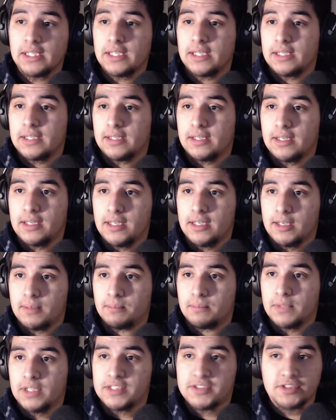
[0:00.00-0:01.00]

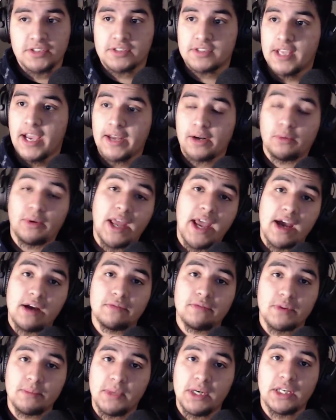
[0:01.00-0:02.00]
It's just, I don't
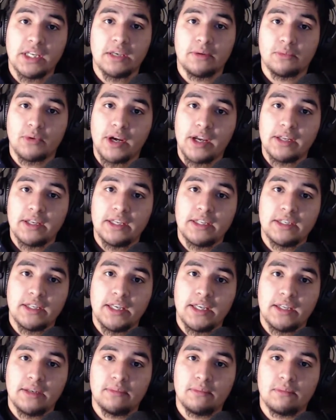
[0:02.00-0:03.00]
have the money. Right.
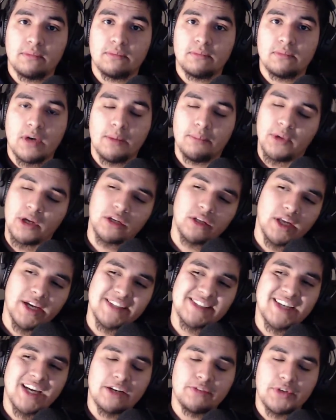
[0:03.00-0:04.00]
And I'm not gonna lie,
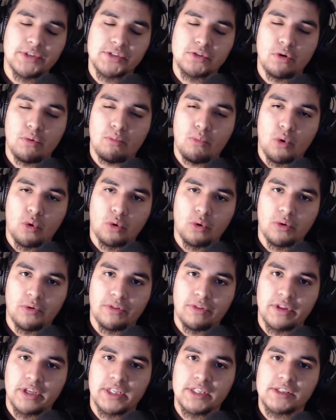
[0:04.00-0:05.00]
it's kind of also a moral
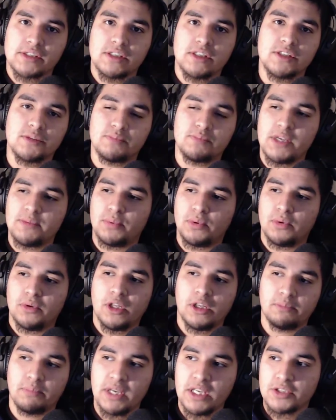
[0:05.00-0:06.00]
thing is people
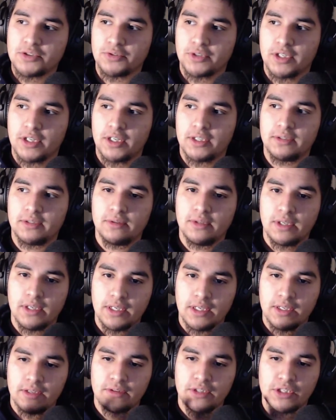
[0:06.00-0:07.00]
on Patreon,
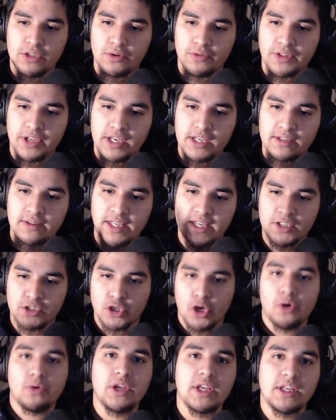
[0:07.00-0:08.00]
you know, they
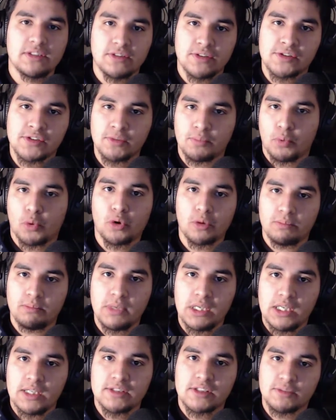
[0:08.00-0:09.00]
donate to support
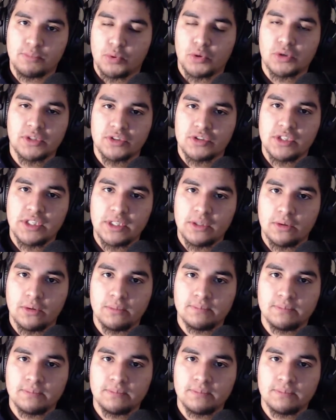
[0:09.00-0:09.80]
me and support the channel.